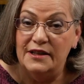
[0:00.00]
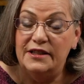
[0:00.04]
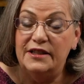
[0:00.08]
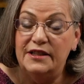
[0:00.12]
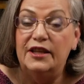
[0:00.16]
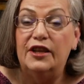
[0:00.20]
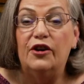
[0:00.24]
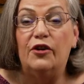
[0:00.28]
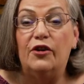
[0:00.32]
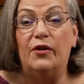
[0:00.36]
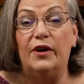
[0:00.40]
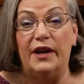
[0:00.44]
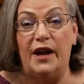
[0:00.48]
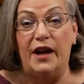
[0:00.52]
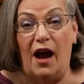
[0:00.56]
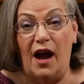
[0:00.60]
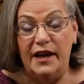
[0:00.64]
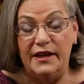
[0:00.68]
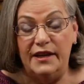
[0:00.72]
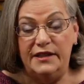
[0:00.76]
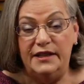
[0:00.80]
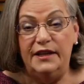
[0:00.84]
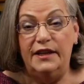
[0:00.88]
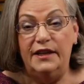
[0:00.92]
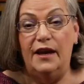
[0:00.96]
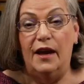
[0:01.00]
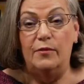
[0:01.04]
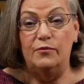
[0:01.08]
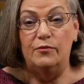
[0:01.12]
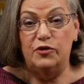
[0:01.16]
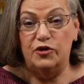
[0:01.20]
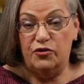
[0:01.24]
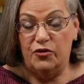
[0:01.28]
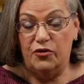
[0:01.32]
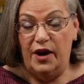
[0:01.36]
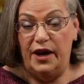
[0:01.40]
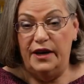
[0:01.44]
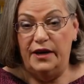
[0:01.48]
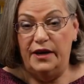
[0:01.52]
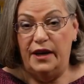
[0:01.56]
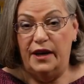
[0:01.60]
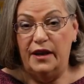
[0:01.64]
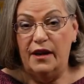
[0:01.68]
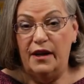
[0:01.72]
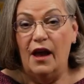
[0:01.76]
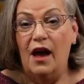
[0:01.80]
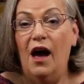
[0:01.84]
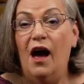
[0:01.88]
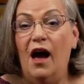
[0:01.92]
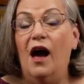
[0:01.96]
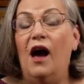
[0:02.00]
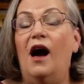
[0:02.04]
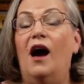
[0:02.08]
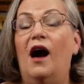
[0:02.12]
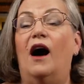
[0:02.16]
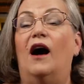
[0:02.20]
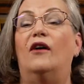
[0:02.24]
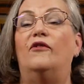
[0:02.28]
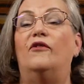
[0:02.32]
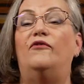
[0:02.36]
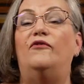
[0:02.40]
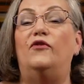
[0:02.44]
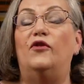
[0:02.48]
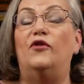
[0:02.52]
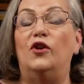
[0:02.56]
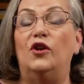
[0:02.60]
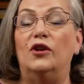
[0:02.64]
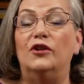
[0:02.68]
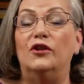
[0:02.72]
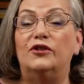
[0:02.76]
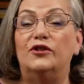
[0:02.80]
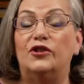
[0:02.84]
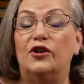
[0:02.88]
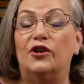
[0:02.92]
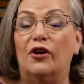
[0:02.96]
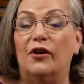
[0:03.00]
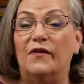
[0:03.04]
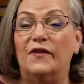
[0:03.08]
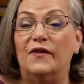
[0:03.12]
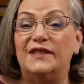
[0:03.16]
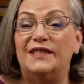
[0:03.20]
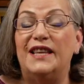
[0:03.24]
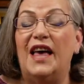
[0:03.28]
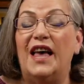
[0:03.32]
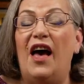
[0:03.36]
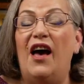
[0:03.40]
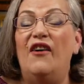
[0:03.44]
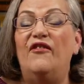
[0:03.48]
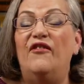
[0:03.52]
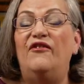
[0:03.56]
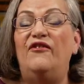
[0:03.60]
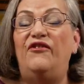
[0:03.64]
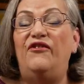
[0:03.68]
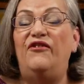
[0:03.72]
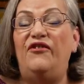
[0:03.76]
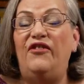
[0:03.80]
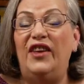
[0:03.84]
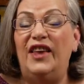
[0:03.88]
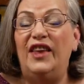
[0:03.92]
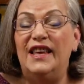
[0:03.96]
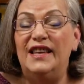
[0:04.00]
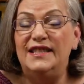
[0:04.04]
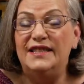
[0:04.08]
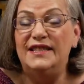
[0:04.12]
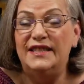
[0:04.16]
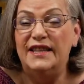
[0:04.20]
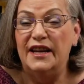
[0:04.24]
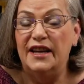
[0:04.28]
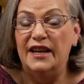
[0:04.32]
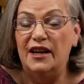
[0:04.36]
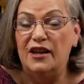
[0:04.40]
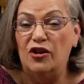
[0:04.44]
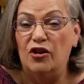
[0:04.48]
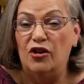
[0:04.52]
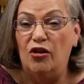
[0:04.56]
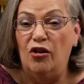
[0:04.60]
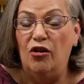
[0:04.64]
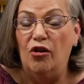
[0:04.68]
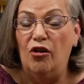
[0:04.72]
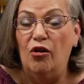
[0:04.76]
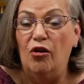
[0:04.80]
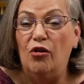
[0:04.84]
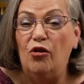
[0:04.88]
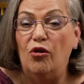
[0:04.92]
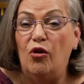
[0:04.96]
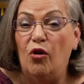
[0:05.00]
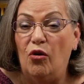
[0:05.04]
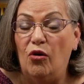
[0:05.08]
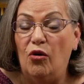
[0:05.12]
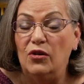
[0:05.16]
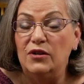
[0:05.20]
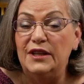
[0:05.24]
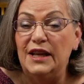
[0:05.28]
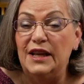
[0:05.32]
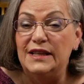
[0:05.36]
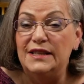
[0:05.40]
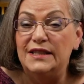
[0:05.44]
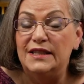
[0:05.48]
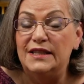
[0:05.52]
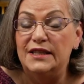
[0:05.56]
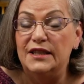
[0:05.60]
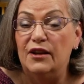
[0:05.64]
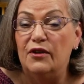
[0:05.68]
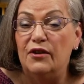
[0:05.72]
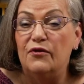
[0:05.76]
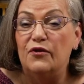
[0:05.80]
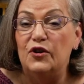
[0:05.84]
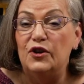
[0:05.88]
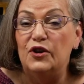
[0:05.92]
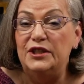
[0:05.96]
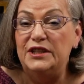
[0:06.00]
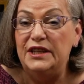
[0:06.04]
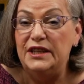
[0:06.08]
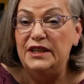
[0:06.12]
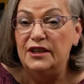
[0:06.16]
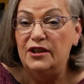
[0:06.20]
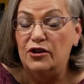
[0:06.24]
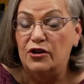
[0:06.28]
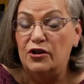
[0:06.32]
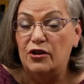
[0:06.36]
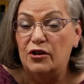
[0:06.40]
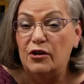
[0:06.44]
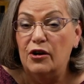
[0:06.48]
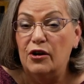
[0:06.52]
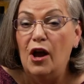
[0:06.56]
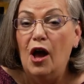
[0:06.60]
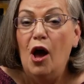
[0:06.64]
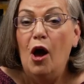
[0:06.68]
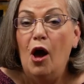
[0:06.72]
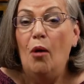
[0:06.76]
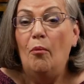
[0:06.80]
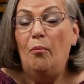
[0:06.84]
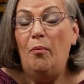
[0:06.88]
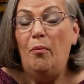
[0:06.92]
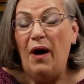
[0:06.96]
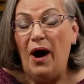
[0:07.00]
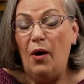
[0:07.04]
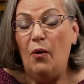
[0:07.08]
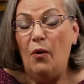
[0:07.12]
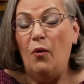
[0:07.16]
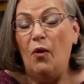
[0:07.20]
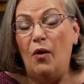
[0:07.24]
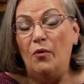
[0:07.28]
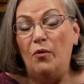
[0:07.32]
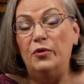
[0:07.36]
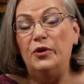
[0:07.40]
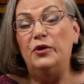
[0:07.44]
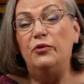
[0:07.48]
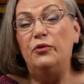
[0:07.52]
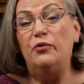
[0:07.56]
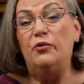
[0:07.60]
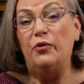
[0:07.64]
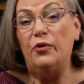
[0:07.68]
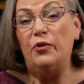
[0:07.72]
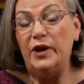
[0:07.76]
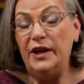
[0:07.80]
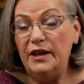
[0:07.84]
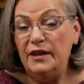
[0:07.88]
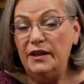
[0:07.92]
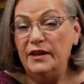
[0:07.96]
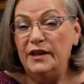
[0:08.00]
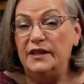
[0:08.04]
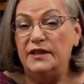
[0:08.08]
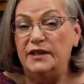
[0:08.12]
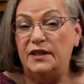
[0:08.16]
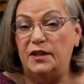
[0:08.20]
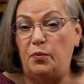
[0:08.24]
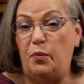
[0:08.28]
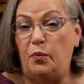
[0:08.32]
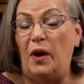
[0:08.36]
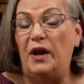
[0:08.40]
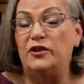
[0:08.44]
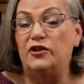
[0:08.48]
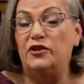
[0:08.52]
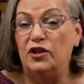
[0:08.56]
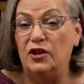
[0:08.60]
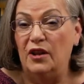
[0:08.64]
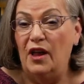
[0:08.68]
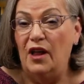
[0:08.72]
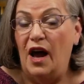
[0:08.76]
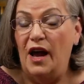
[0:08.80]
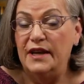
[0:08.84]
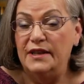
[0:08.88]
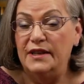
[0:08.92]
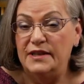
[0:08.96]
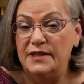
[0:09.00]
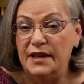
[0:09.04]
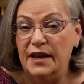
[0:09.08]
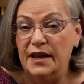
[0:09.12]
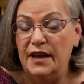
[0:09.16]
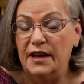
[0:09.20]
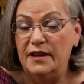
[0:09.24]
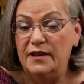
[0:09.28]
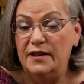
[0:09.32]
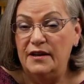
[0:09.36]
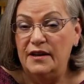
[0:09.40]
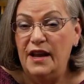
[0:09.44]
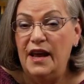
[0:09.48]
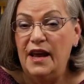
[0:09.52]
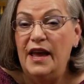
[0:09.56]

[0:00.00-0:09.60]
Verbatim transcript: here at ITM Trading, a full service physical gold and silver dealer. But what we really specialize in